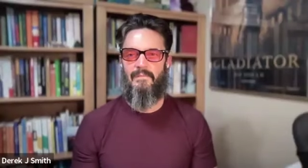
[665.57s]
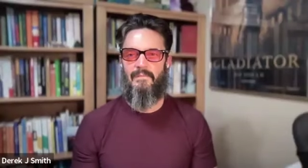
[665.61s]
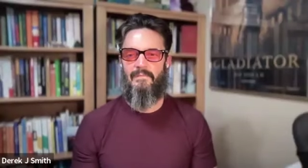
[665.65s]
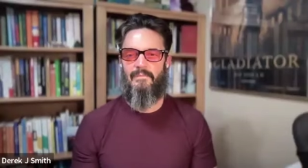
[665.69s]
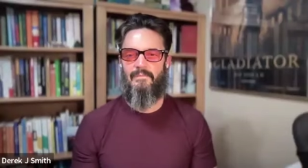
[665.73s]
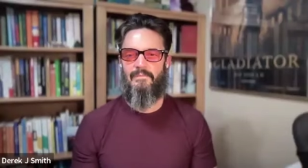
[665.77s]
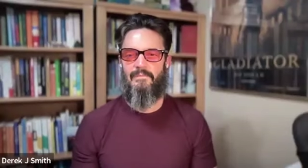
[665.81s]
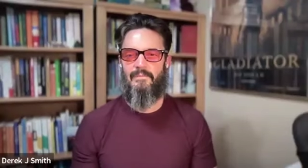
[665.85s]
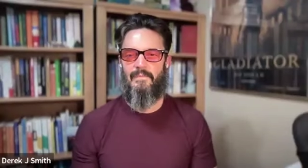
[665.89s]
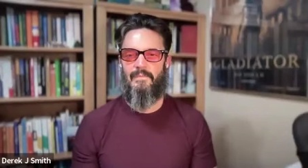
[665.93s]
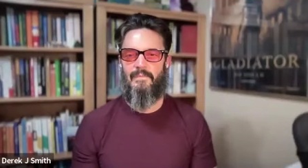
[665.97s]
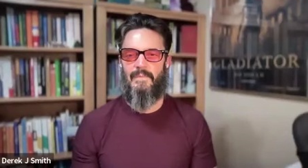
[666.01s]

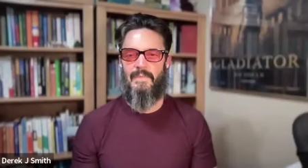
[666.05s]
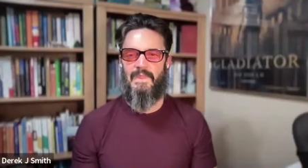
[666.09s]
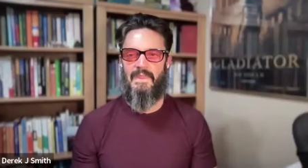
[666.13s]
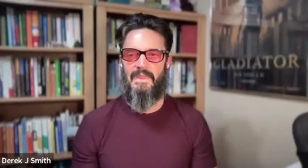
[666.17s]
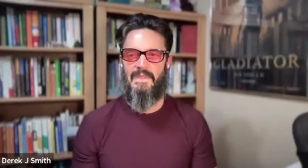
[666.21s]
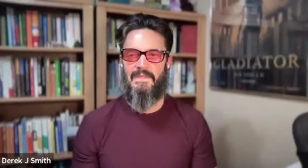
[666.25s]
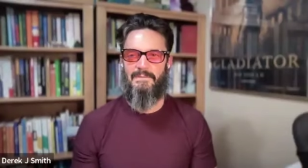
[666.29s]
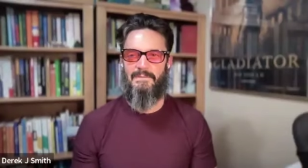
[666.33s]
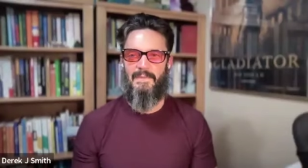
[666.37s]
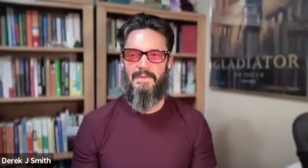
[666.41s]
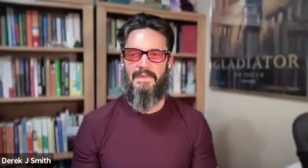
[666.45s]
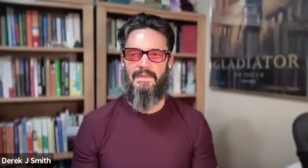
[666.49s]
Um,
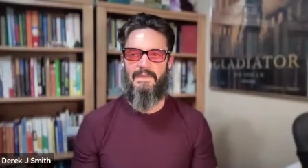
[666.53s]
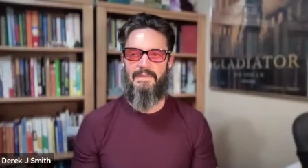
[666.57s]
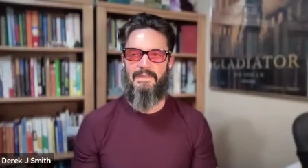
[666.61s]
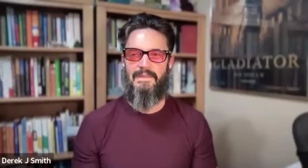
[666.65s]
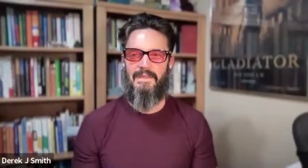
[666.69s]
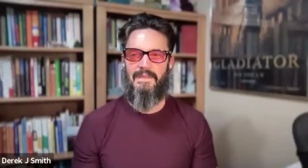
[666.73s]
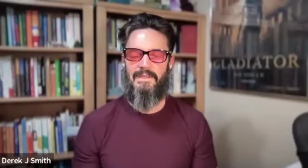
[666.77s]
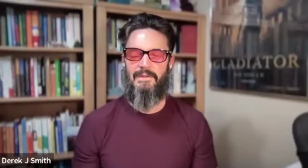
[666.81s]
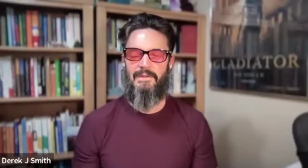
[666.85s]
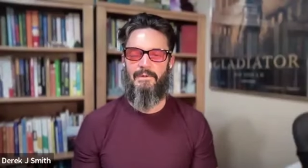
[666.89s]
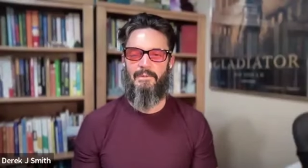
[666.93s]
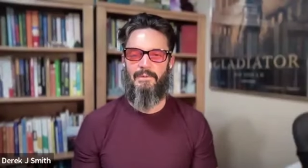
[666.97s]
it has been
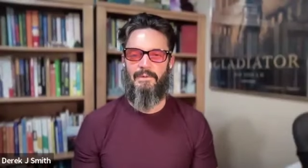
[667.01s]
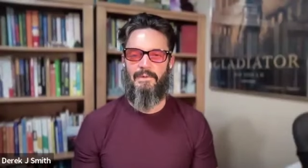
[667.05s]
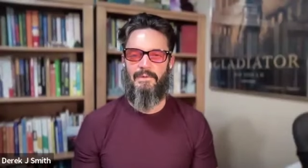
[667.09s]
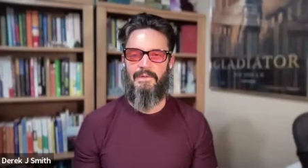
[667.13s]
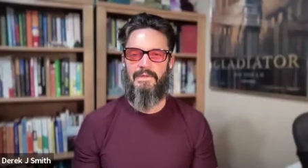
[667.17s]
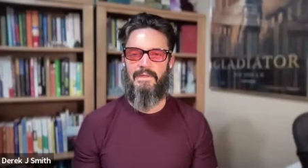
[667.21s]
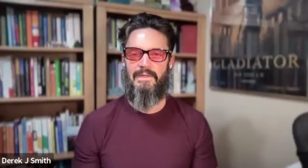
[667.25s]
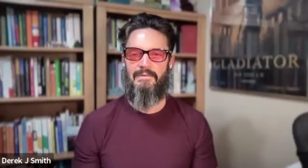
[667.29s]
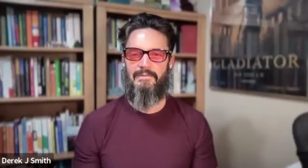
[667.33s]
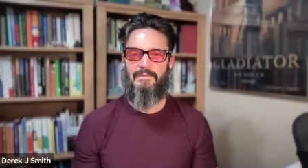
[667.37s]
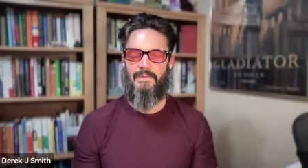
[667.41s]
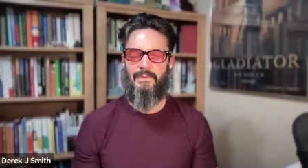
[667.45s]
the thing you were
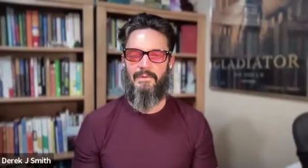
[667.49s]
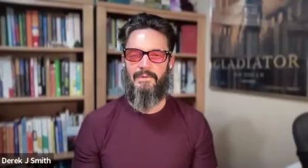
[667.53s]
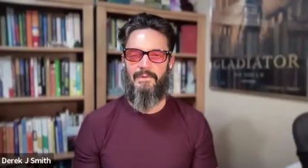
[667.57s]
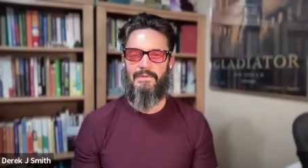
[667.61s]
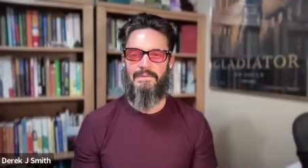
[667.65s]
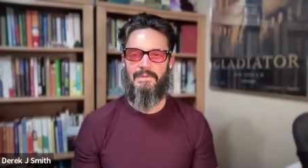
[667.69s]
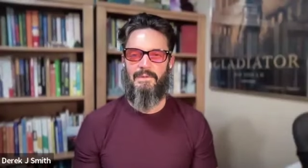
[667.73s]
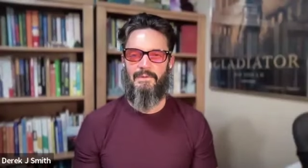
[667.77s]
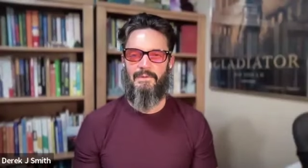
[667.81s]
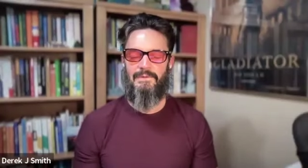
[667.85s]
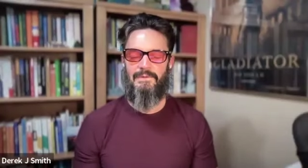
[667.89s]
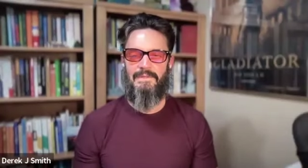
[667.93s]
looking
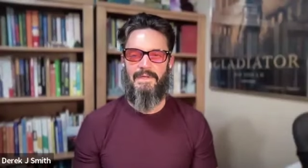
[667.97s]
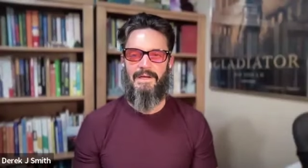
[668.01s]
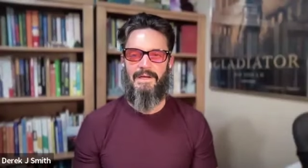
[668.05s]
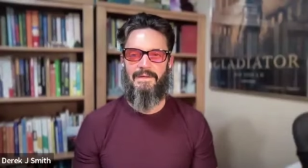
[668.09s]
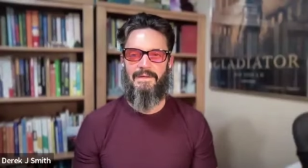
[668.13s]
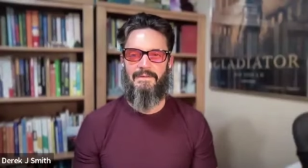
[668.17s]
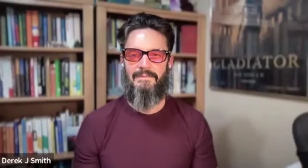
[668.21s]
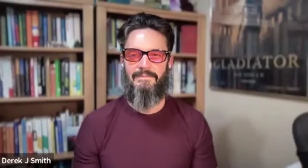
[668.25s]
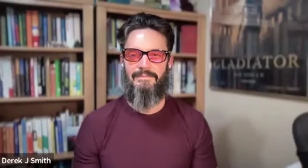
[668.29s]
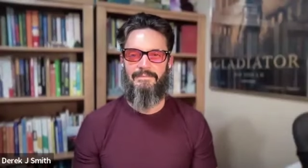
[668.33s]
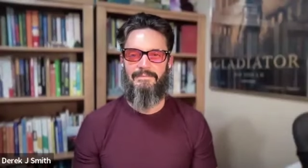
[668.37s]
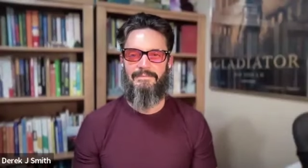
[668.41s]
for this whole
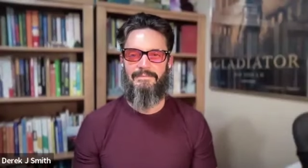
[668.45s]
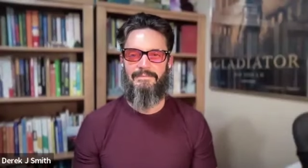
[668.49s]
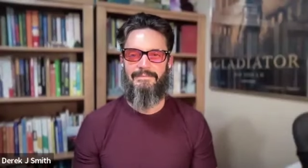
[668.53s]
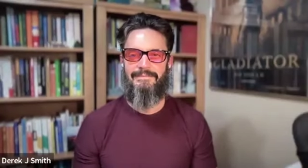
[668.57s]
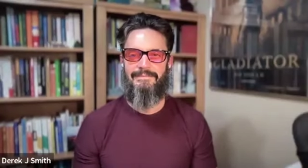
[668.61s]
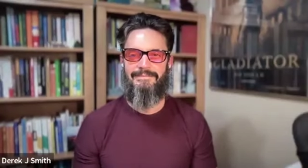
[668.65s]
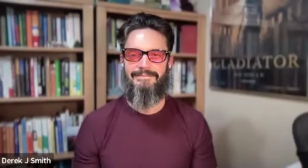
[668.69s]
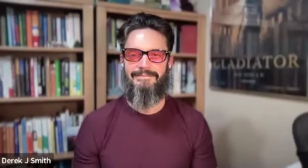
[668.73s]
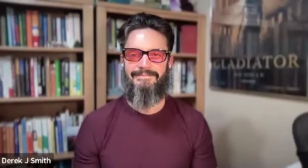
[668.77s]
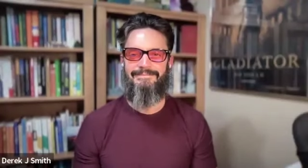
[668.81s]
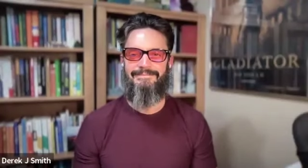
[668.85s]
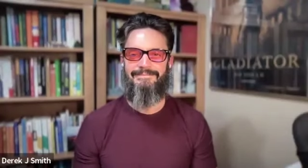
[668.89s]
time.